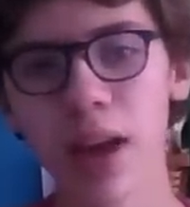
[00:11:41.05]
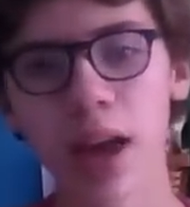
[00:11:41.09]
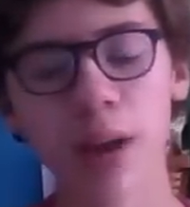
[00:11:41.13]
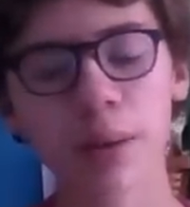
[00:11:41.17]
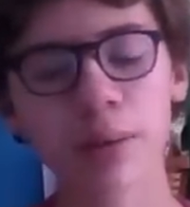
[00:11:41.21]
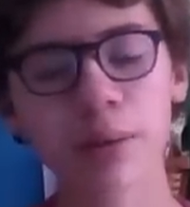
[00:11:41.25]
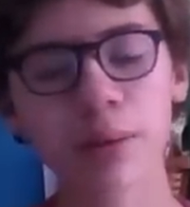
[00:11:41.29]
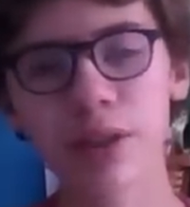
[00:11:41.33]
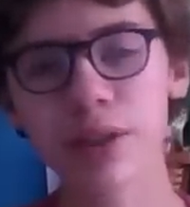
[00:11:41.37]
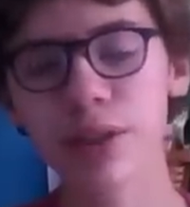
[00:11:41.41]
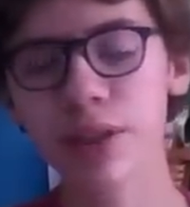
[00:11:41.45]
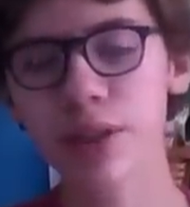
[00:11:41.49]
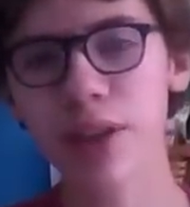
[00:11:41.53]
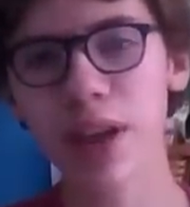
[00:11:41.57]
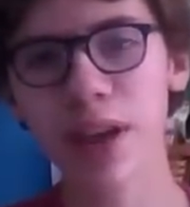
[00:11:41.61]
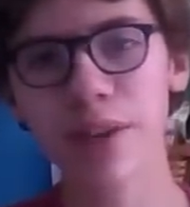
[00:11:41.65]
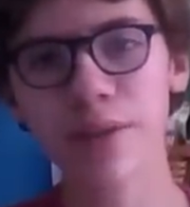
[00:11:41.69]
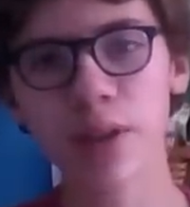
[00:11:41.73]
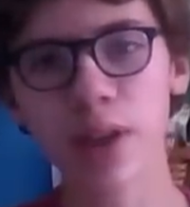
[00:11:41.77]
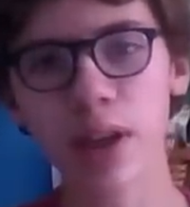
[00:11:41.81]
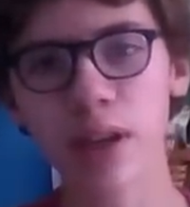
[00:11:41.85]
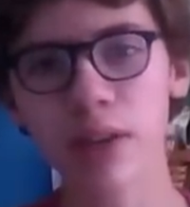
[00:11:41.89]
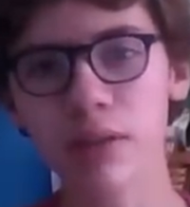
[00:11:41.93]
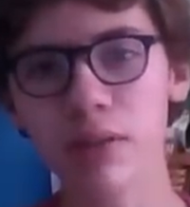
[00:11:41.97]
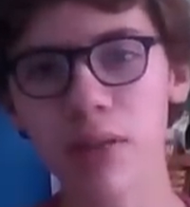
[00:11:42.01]
I really just
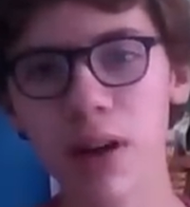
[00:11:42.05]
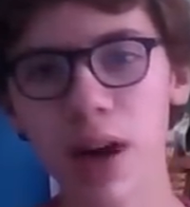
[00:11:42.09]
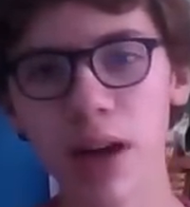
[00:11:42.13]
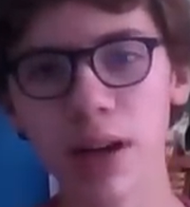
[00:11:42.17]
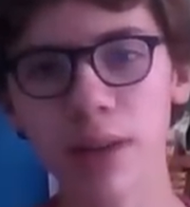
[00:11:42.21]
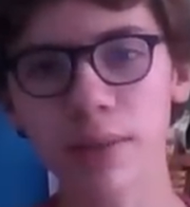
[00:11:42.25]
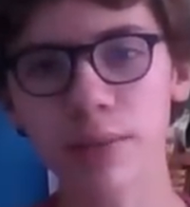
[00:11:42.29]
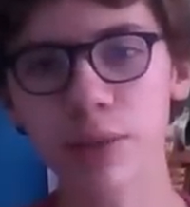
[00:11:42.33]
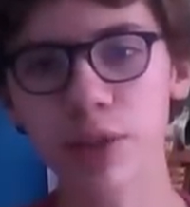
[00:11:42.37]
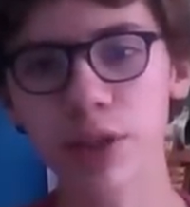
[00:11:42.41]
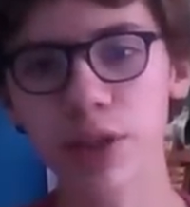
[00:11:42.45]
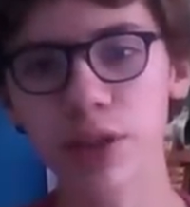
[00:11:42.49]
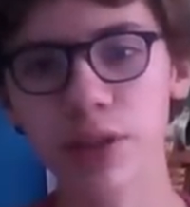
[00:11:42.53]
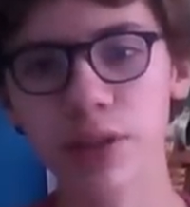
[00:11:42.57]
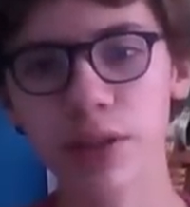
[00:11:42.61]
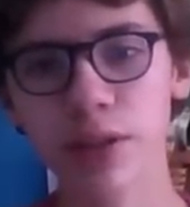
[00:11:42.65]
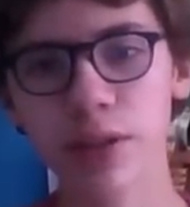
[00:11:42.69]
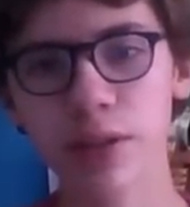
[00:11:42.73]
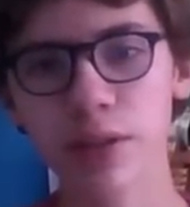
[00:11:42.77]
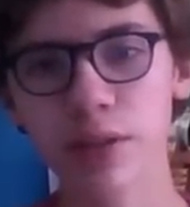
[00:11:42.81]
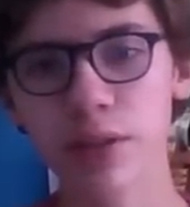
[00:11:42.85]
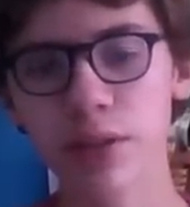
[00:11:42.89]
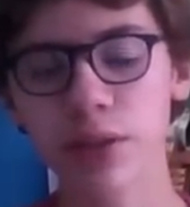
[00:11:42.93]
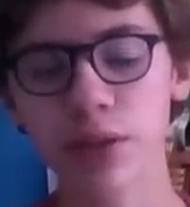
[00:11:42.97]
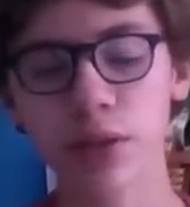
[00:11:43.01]
haven't had a lot. I'm just
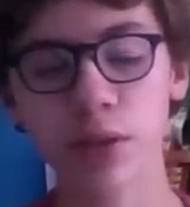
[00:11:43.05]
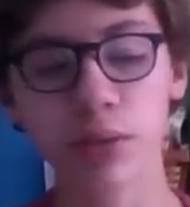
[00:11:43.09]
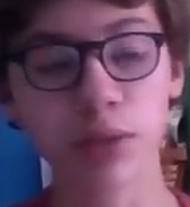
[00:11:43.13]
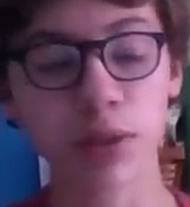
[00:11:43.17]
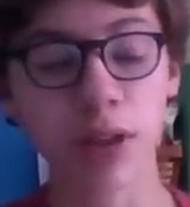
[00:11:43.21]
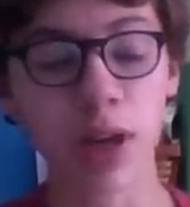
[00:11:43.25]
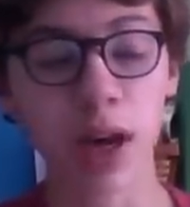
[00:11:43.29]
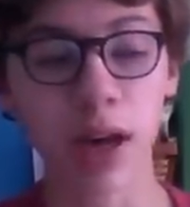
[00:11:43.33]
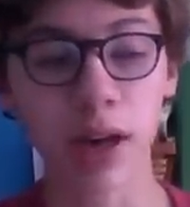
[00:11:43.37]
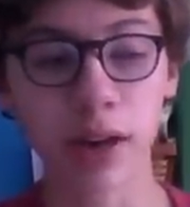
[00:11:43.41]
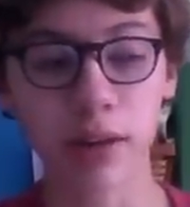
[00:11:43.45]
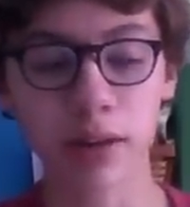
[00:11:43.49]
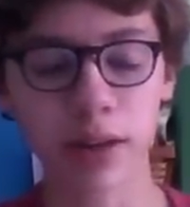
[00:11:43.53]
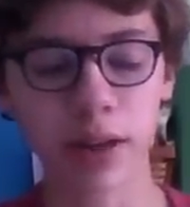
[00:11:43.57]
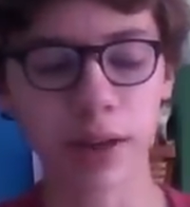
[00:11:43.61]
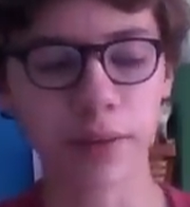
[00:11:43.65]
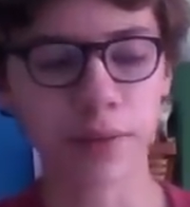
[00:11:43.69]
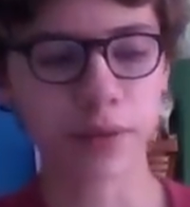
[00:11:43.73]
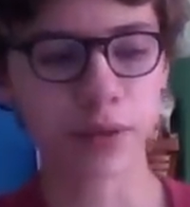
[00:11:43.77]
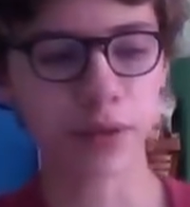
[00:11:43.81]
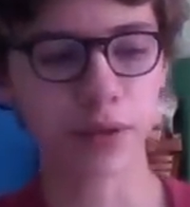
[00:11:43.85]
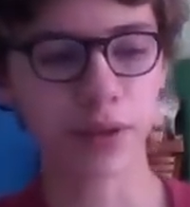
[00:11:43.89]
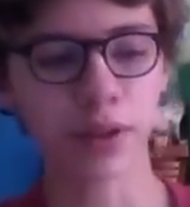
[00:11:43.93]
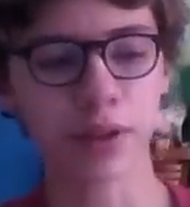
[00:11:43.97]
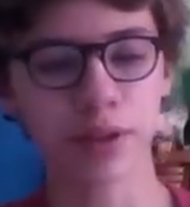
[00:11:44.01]
so tired
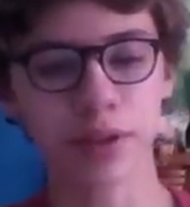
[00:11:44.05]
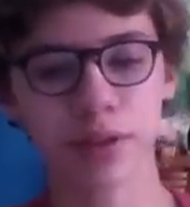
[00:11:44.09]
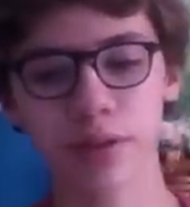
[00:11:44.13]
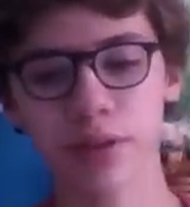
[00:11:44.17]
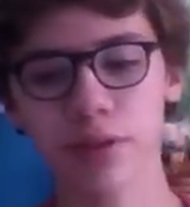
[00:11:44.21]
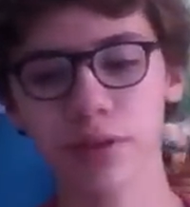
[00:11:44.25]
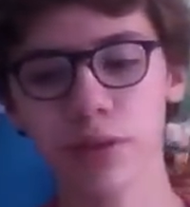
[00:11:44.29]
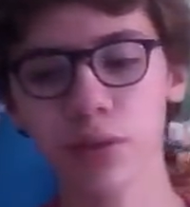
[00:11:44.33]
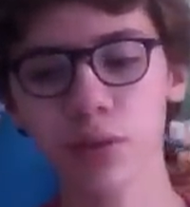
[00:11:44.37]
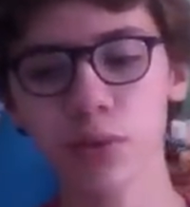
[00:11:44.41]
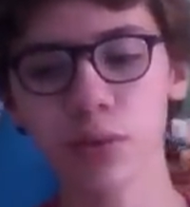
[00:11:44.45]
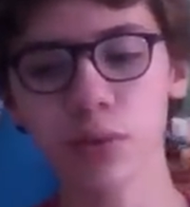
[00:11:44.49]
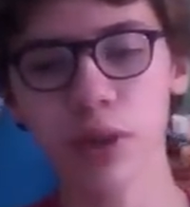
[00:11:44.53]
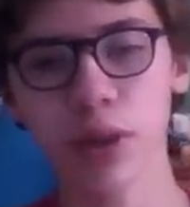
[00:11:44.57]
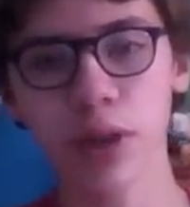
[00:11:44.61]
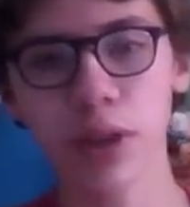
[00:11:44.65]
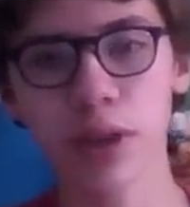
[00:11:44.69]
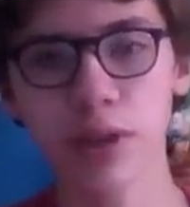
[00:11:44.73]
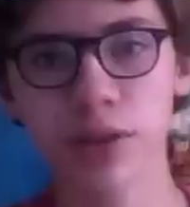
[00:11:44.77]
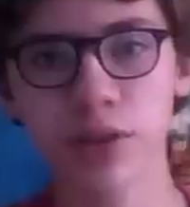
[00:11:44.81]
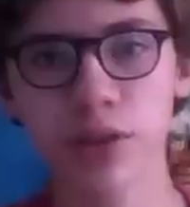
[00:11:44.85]
after this school week.